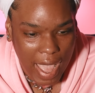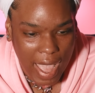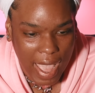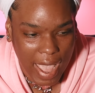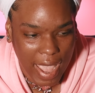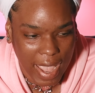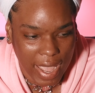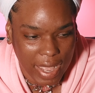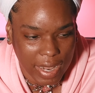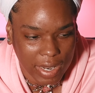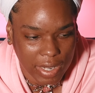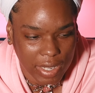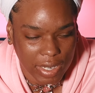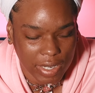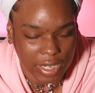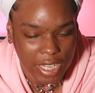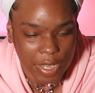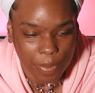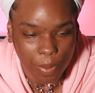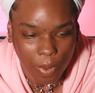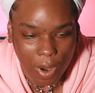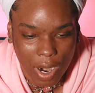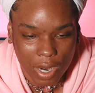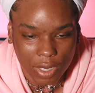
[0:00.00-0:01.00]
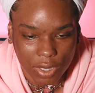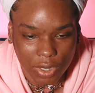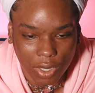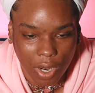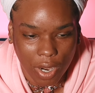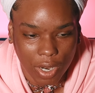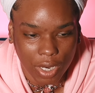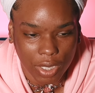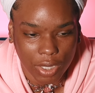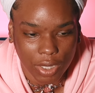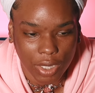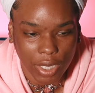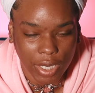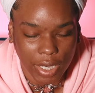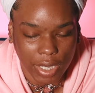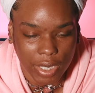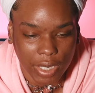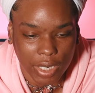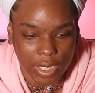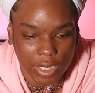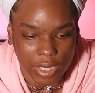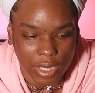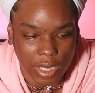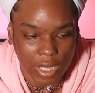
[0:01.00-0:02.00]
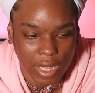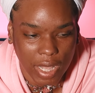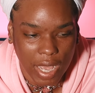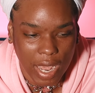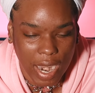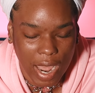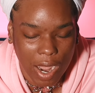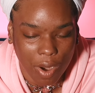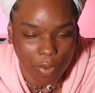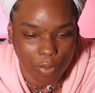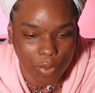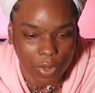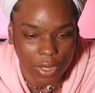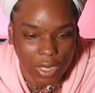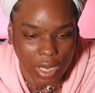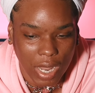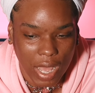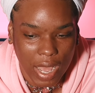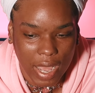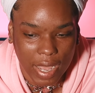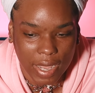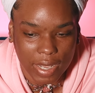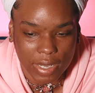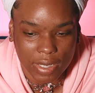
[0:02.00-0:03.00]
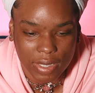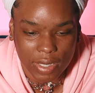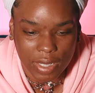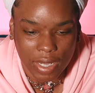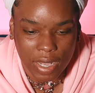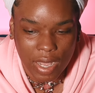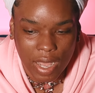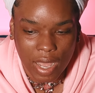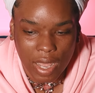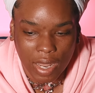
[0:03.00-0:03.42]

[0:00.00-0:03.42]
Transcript: And the deeper I started looking into that, I realized,